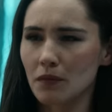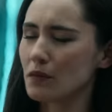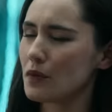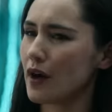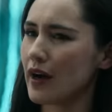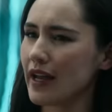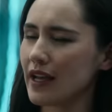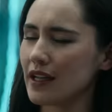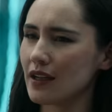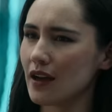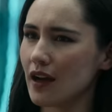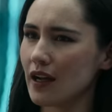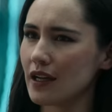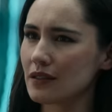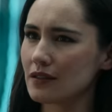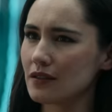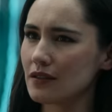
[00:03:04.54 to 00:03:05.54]
Why,
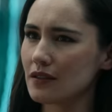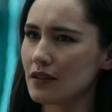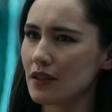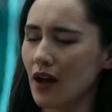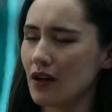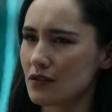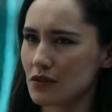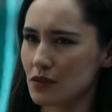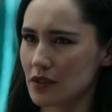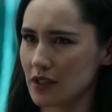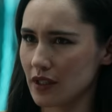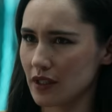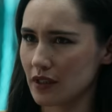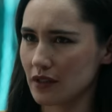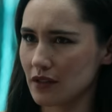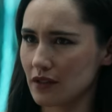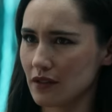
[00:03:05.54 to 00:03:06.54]
I can't talk to
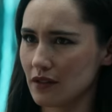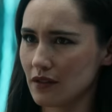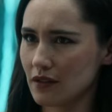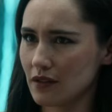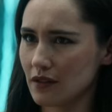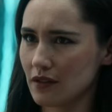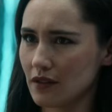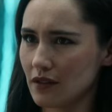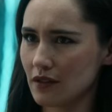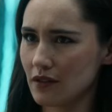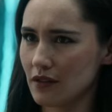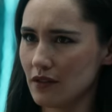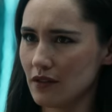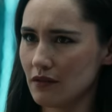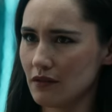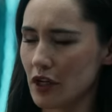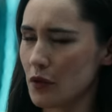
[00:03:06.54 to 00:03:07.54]
her.
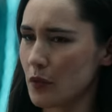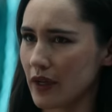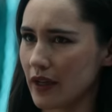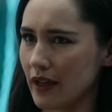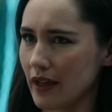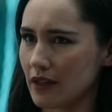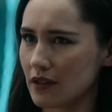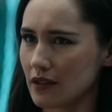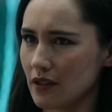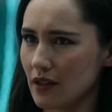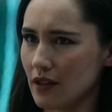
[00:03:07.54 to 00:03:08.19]
No one can.